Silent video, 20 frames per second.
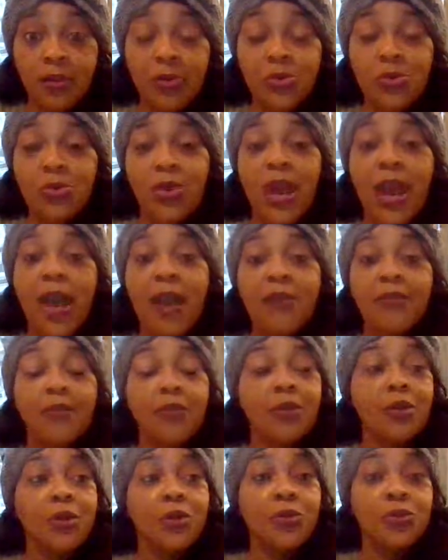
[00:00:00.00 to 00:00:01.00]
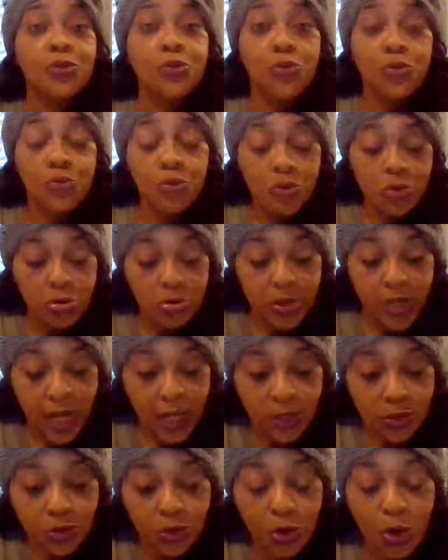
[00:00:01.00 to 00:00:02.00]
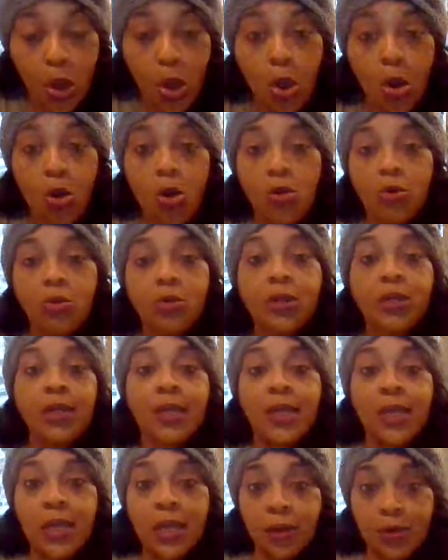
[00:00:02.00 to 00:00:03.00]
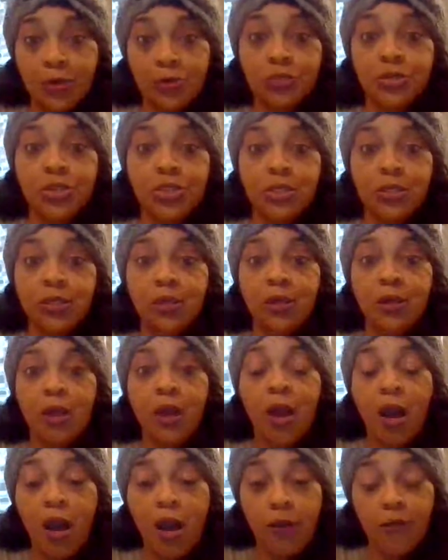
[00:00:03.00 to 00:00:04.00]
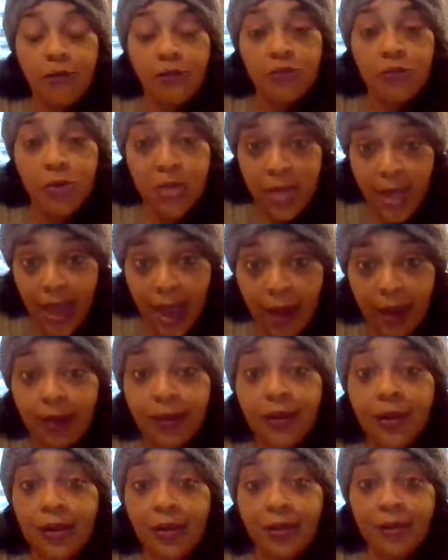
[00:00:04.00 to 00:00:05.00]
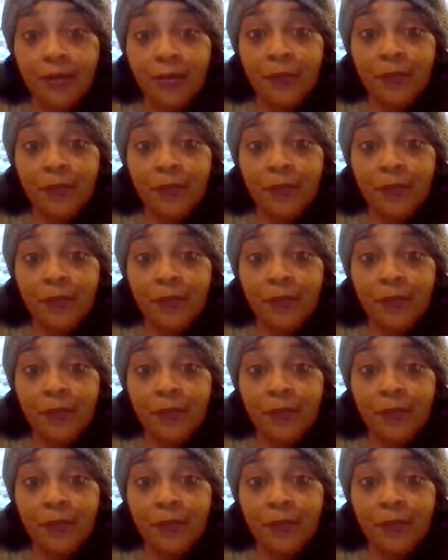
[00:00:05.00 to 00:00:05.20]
You have, you create your own energy of reality.